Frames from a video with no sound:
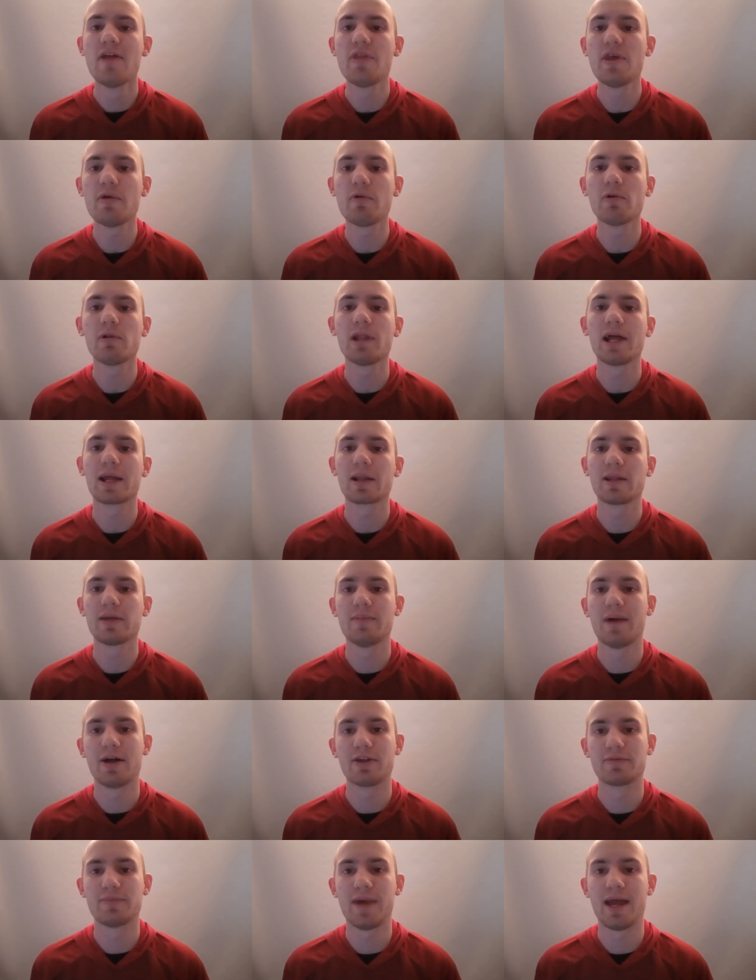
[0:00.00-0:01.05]
They will likely
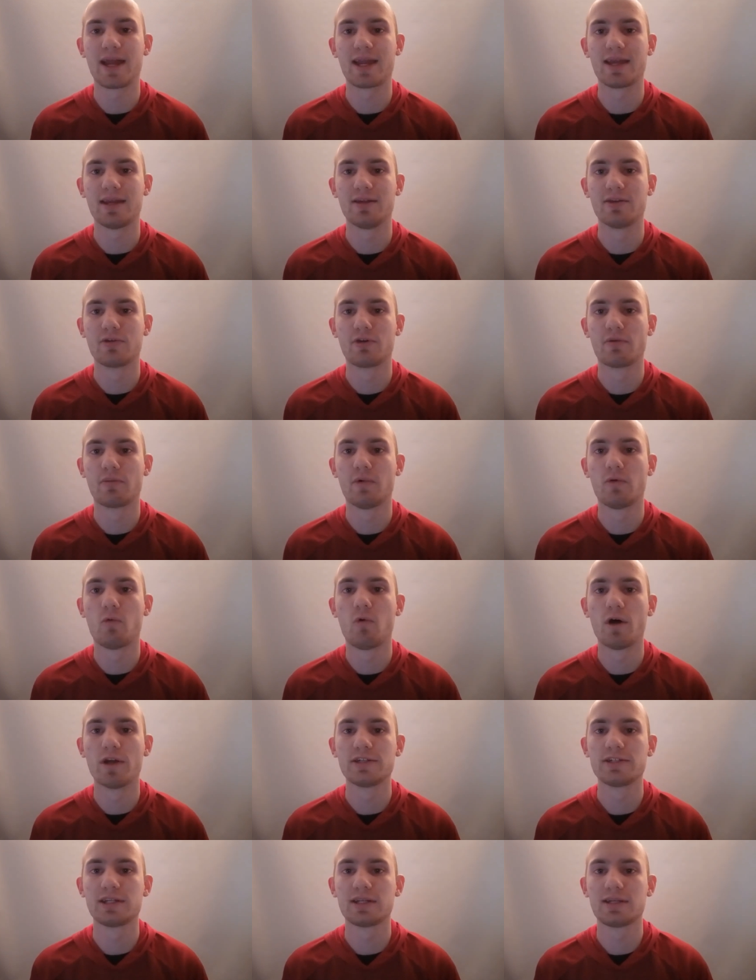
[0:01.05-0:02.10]
bounce back in a normal
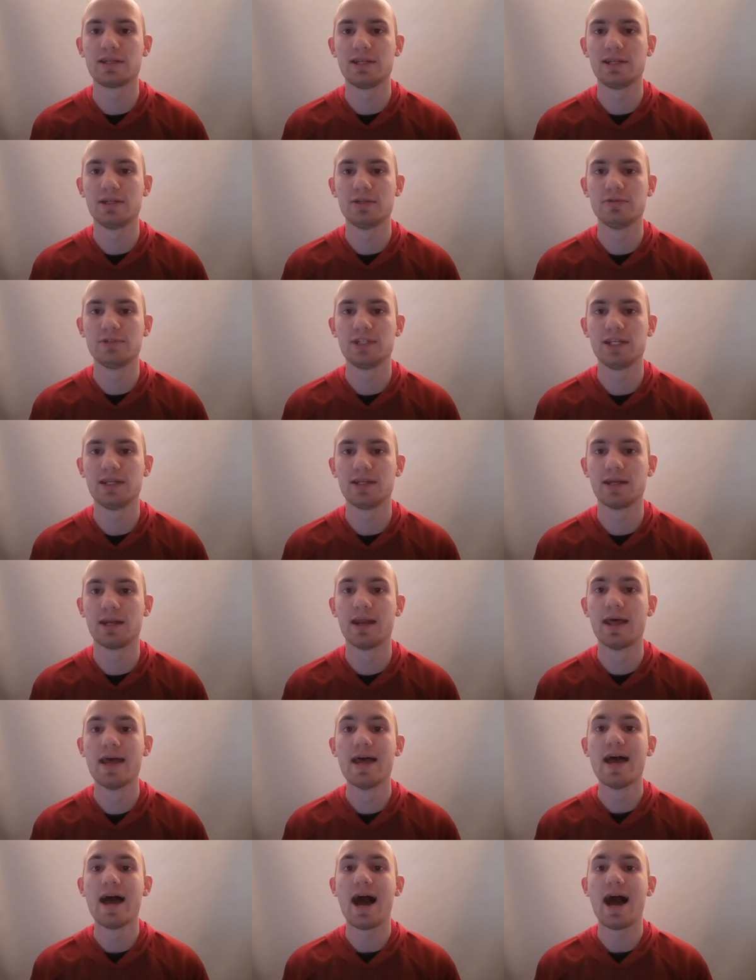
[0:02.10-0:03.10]
162 season.